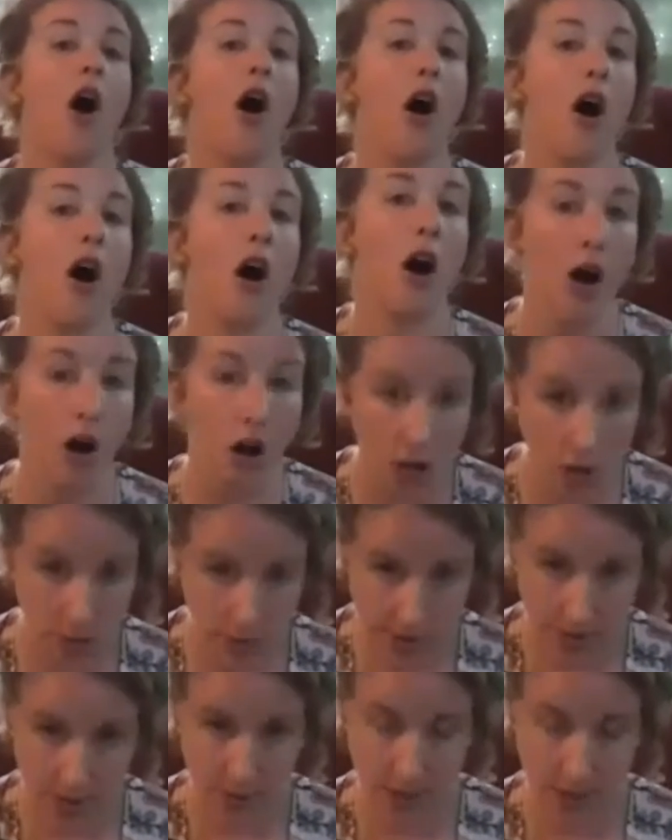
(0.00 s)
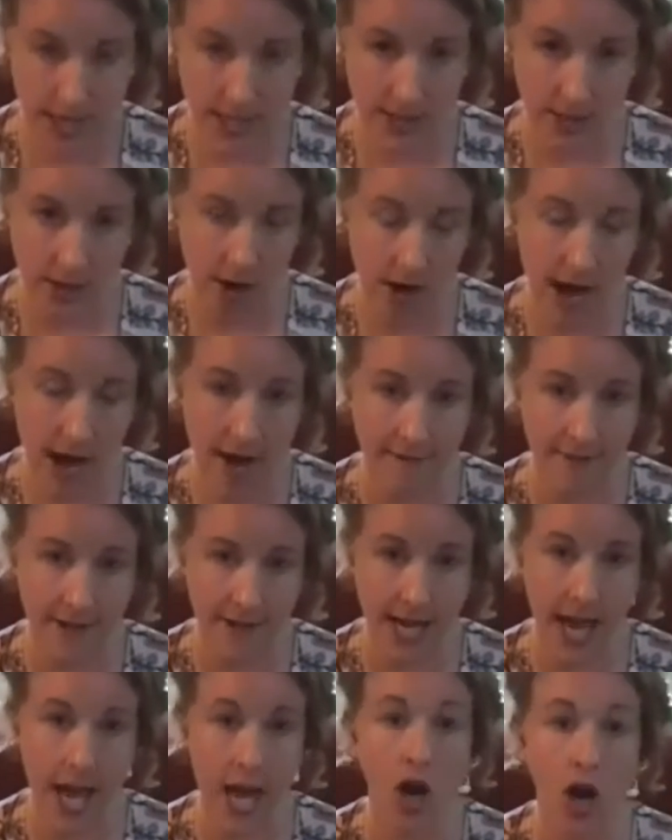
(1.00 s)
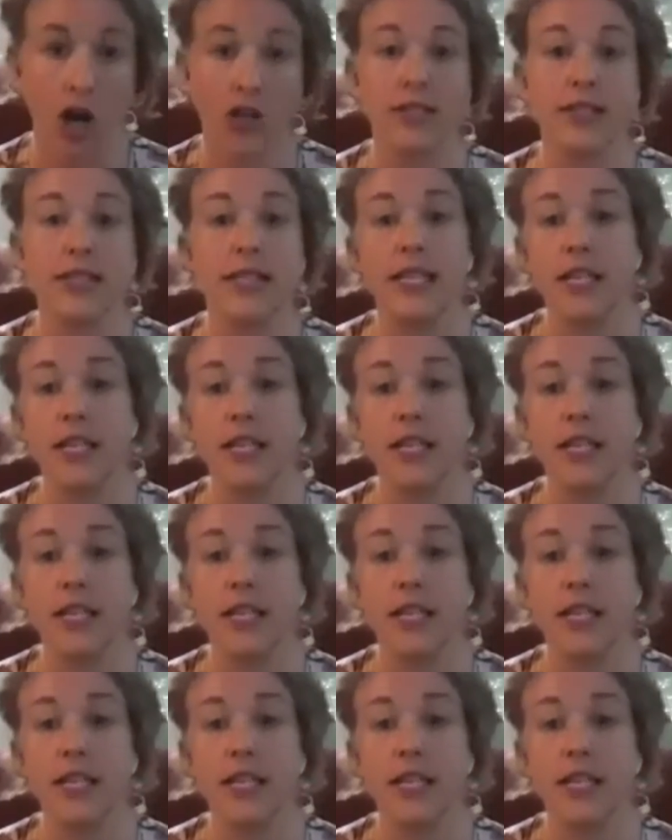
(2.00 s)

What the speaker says: all students are having it and all